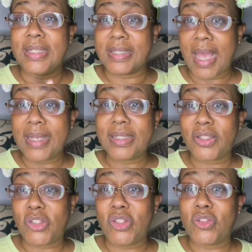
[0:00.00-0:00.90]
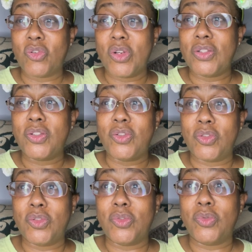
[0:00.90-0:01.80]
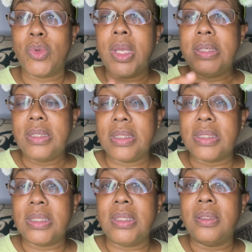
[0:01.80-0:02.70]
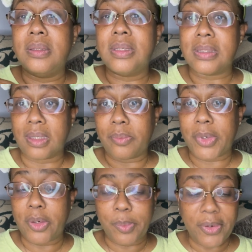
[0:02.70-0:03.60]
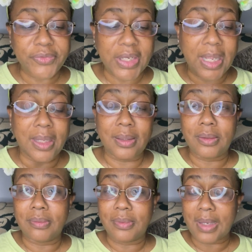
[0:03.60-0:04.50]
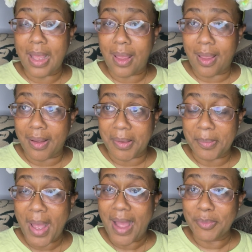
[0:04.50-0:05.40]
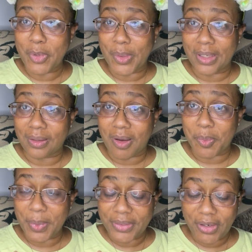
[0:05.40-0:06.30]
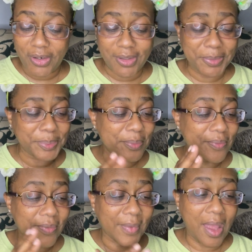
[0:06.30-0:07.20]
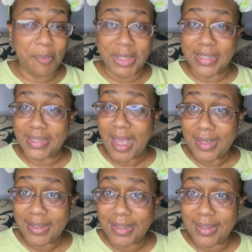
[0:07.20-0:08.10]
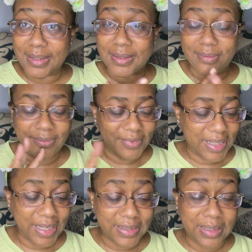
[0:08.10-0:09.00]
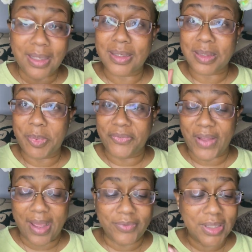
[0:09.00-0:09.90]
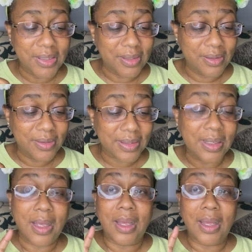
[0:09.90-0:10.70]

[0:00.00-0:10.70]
decided that she's going to do Disney to celebrate her birthday. Um, I'm going along with her. I'm excited. Like I said, it's been five years.